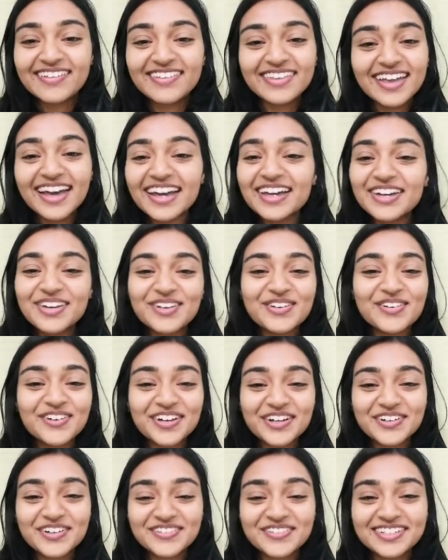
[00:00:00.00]
Thank you,
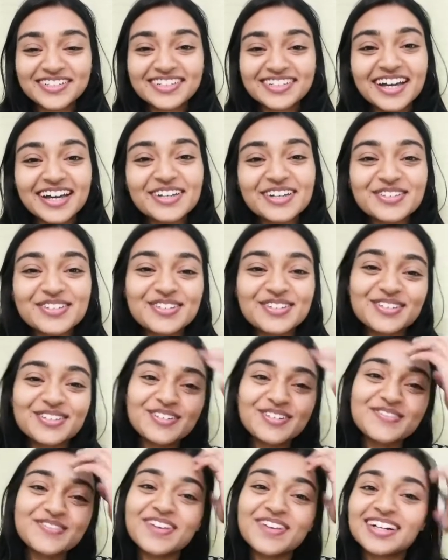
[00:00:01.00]
Hayward. Thank you
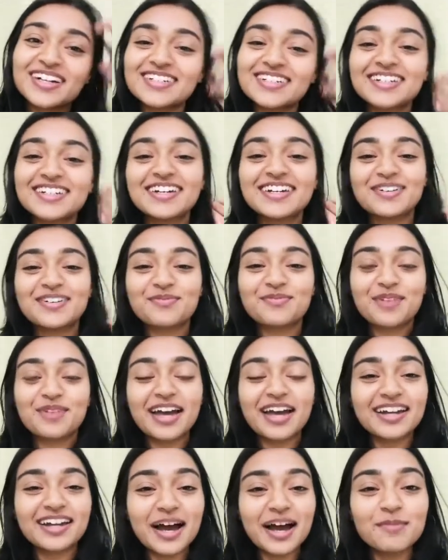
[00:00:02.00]
so much.
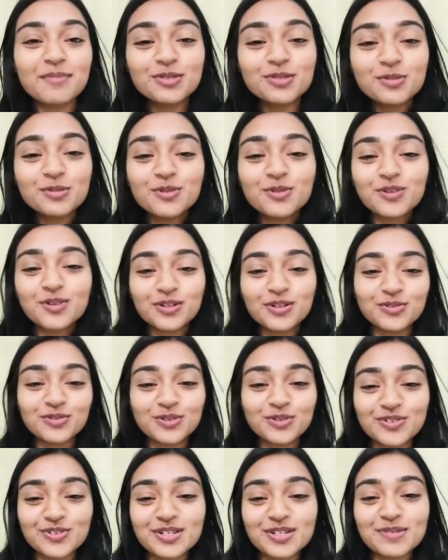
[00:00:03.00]
And I'm going to be one of
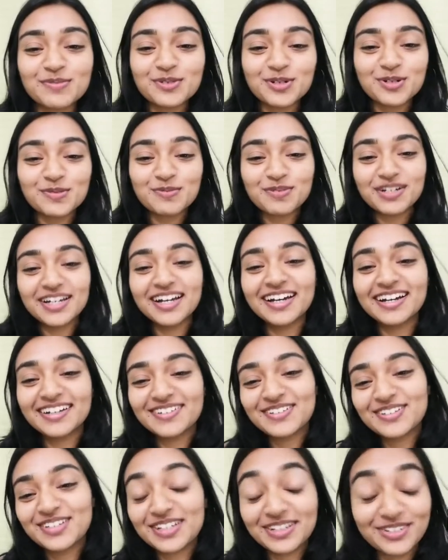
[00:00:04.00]
those. I'm going to be...
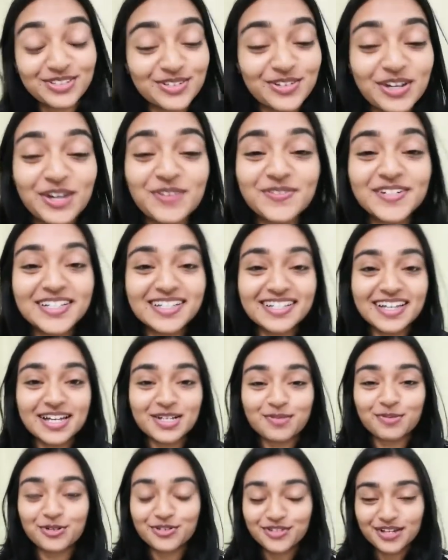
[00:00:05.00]
So Hayward
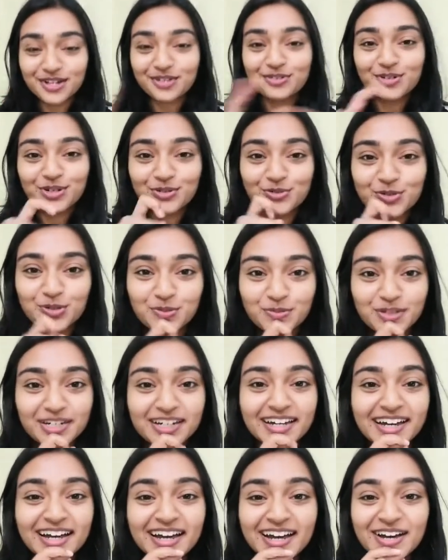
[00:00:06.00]
says, because I know it won't
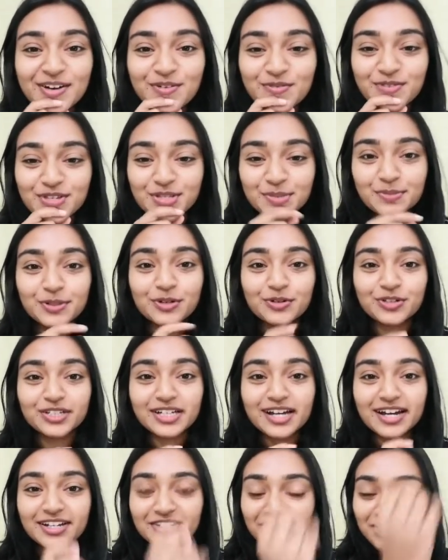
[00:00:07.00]
be visible on the
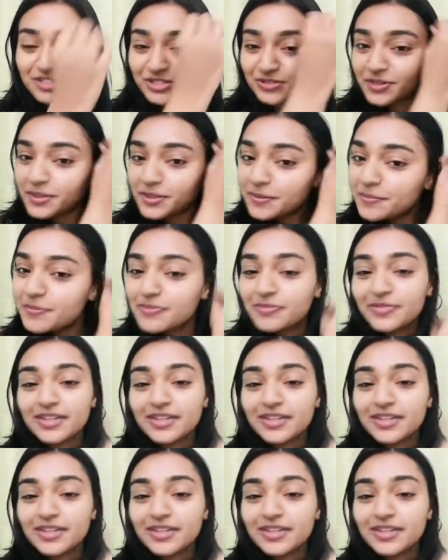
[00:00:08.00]
IGTV.